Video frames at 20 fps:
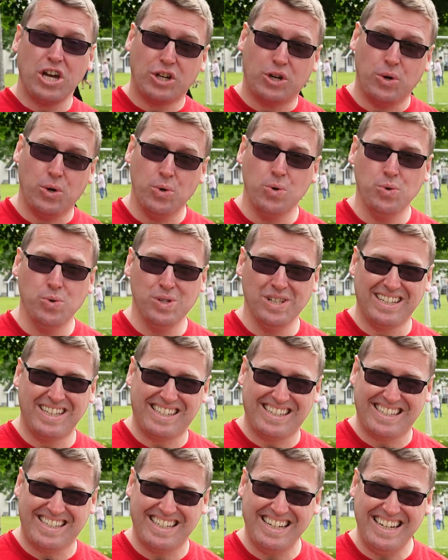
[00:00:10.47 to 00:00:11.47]

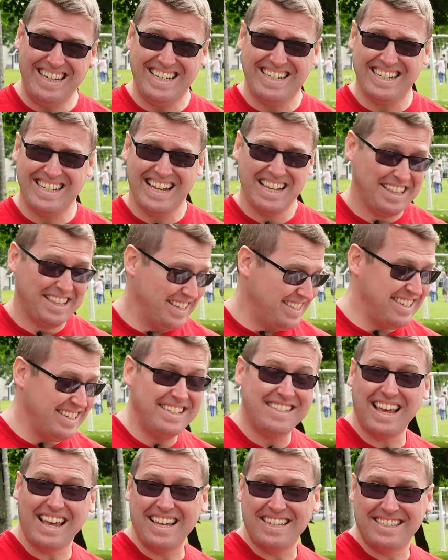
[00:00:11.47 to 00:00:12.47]
cooled seat. This
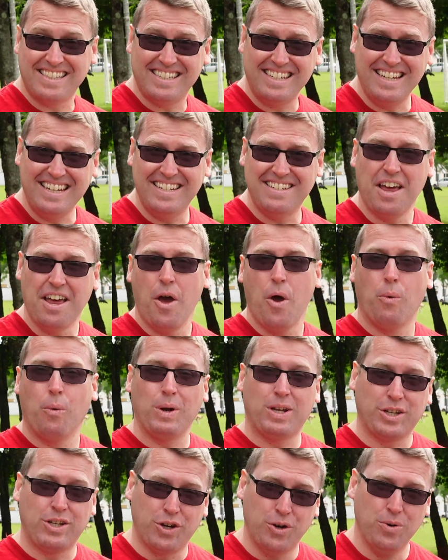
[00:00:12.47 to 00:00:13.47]
is a seat
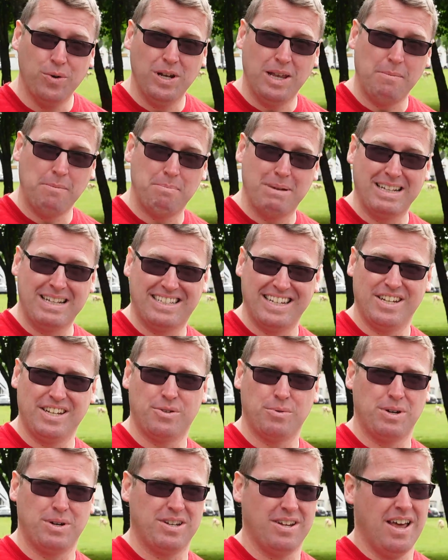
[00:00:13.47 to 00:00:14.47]
with cooling built
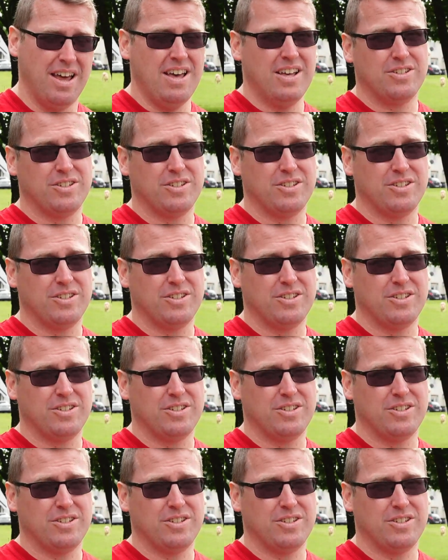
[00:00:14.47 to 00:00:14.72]
into it.